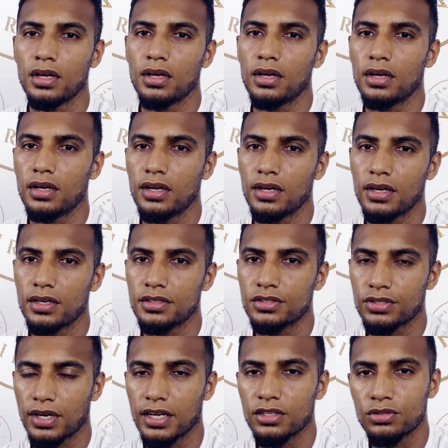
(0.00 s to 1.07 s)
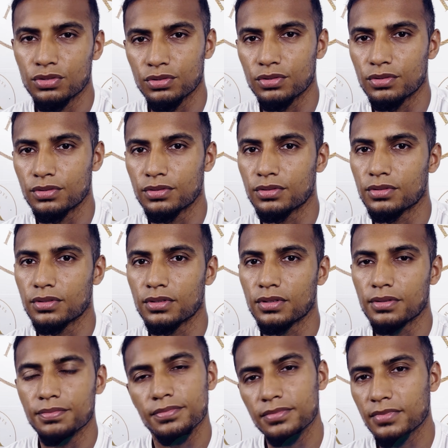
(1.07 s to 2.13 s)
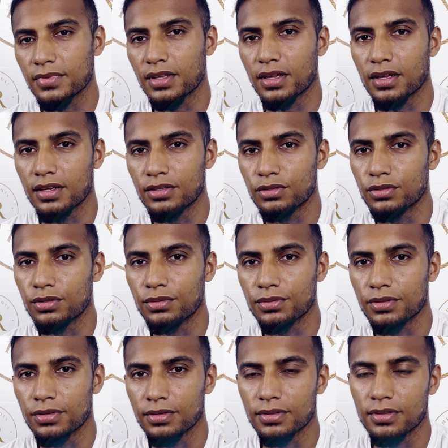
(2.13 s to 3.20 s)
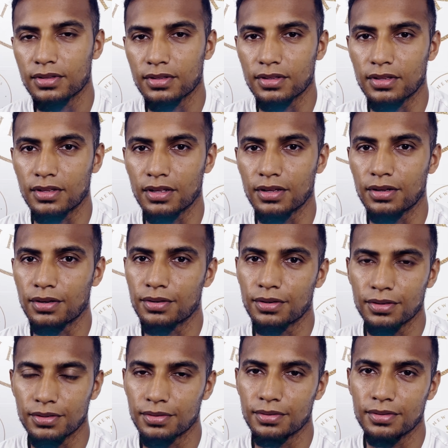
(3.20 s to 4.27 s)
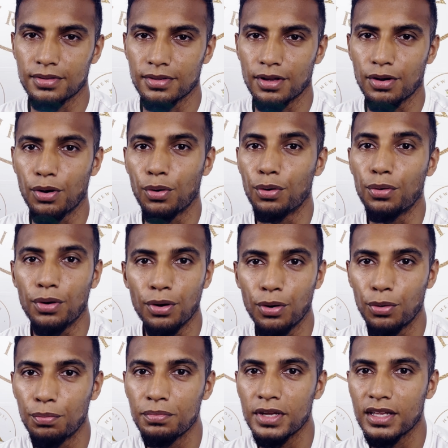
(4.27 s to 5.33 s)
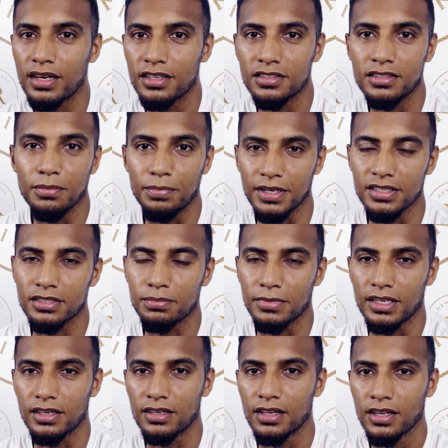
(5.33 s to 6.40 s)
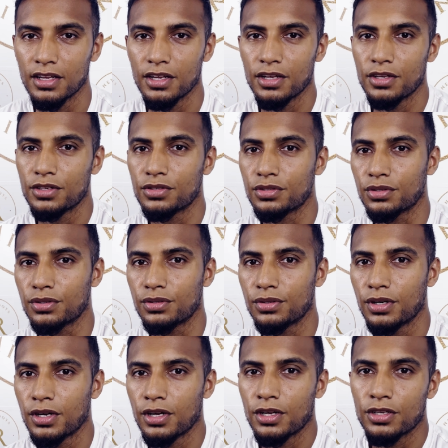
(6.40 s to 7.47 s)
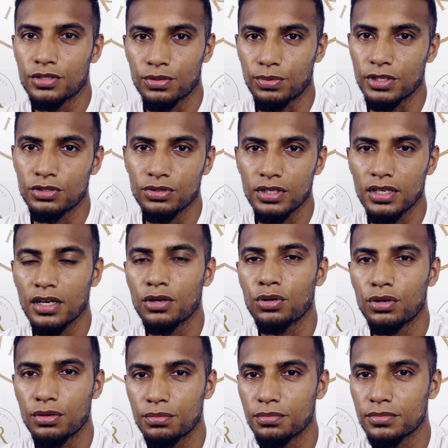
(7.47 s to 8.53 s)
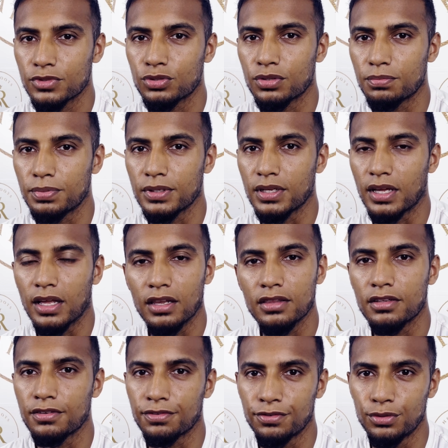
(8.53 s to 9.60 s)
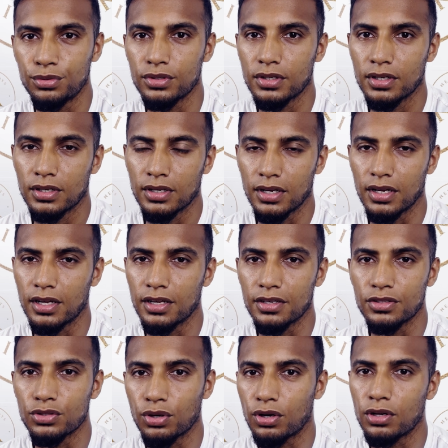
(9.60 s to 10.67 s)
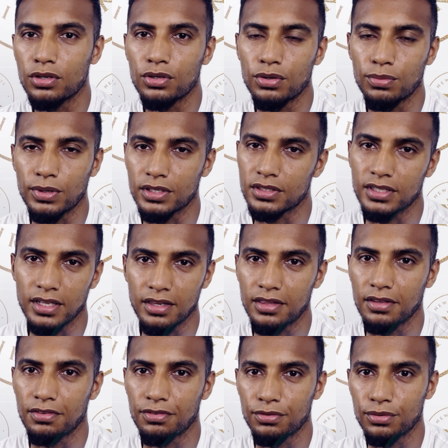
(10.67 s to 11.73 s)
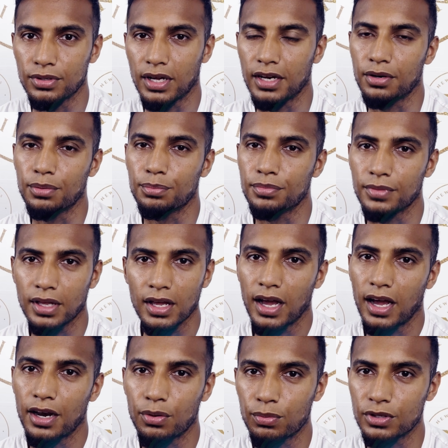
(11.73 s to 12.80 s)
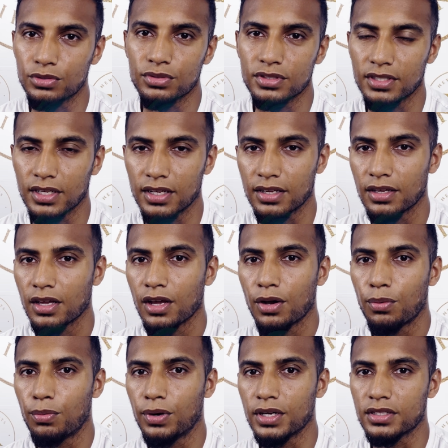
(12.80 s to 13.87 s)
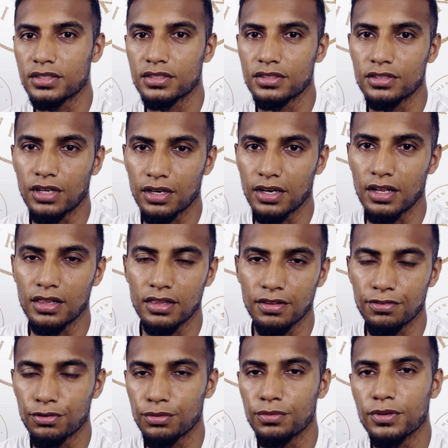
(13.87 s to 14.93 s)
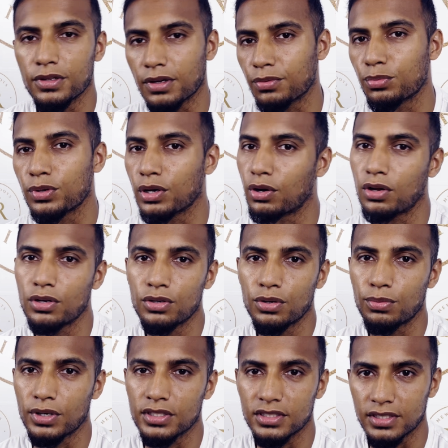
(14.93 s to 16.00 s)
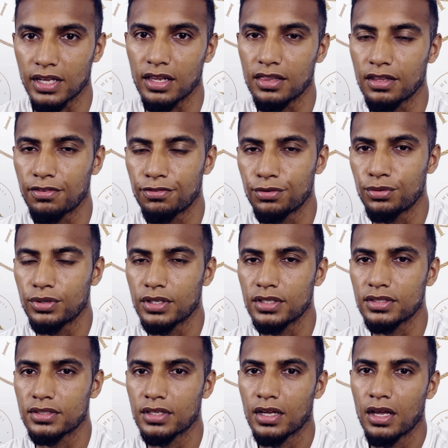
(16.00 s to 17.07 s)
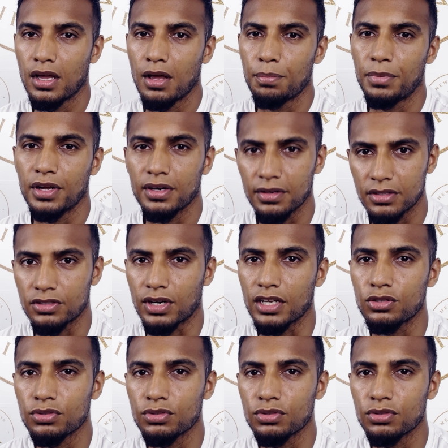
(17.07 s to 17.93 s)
Try to, the home meal is the best meal. So what you eat at home should be healthy food. You all know what's healthy food. I don't want to say what's not healthy food. We all know what healthy food is, but try to